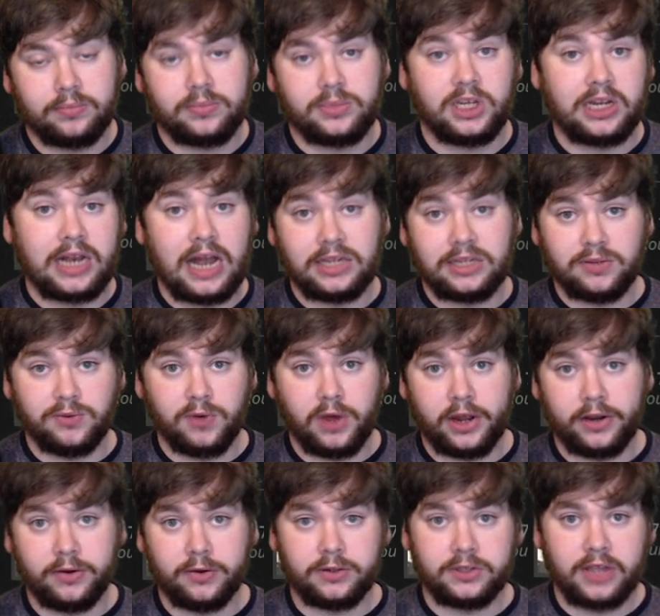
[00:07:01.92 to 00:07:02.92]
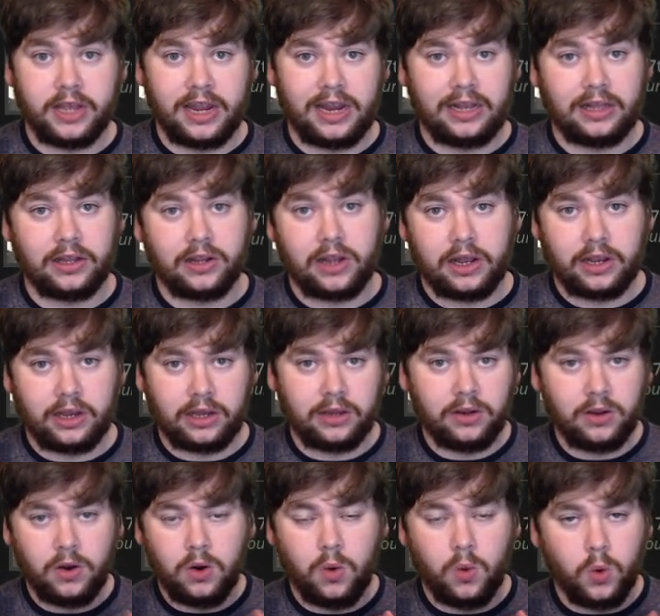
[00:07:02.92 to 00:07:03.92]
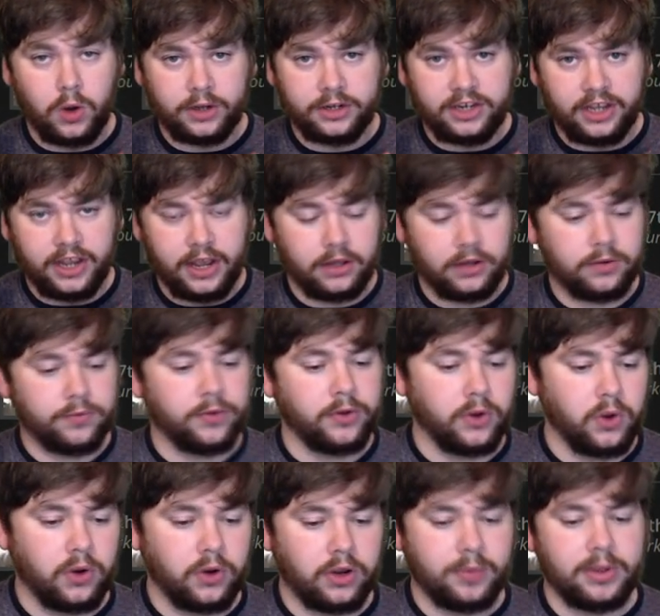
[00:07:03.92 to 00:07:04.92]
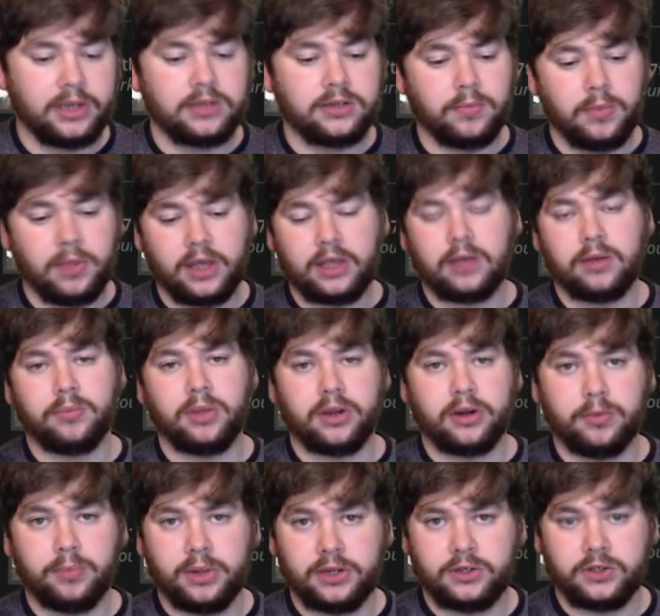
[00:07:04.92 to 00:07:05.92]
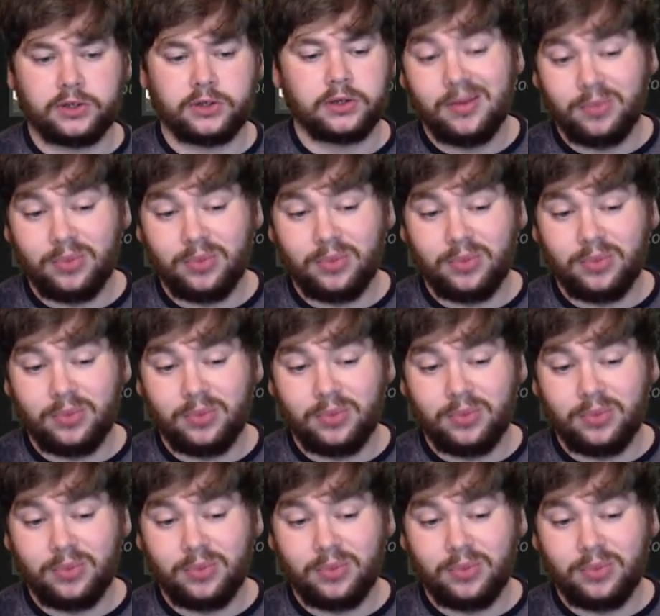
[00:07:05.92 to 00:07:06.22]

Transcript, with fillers: Declassified are saying. They kind of work together, if you know what I mean, to make a bigger picture.